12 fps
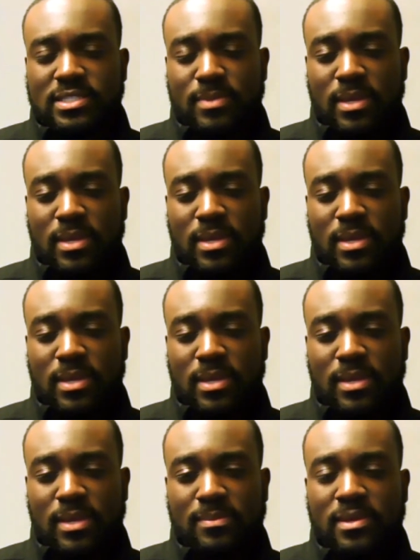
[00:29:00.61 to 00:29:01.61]
Maybe
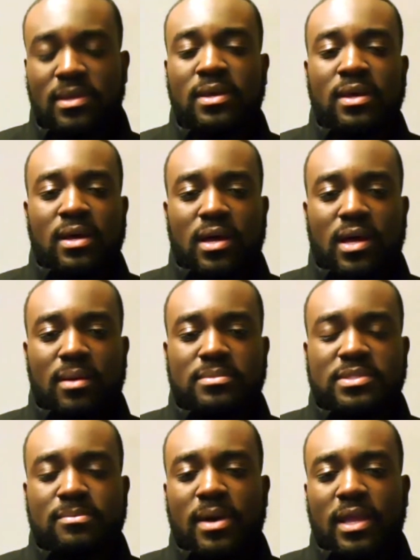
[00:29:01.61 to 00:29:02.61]

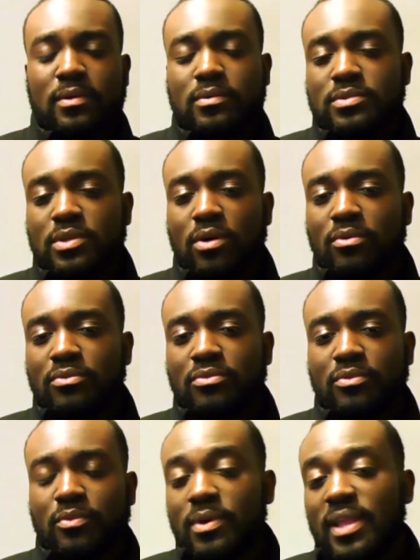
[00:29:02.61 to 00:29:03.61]
somebody who's going through
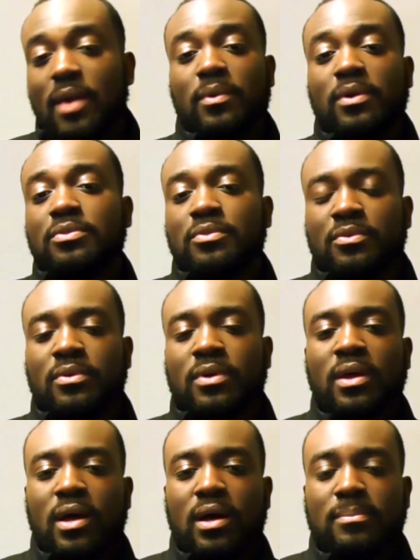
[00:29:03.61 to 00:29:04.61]
what I went through
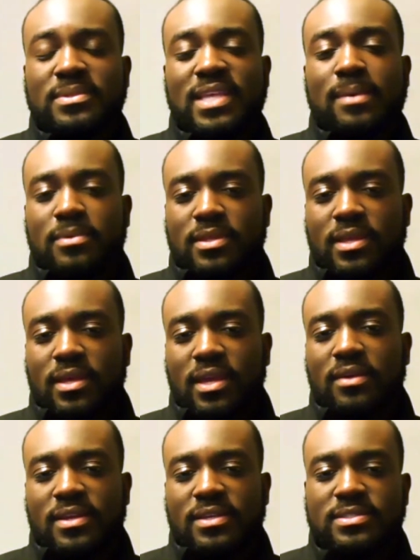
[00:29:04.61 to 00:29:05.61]
is able to hear
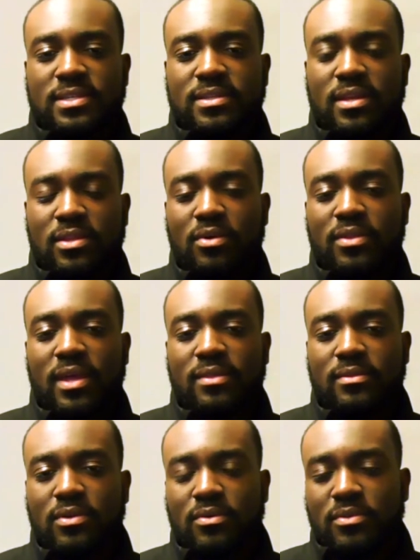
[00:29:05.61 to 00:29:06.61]
this and know that,
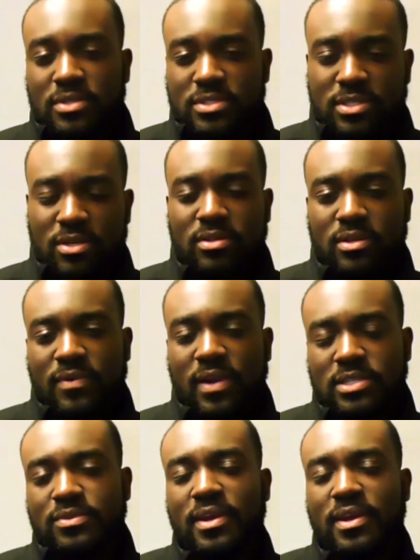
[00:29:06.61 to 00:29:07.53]
they're still on the right track.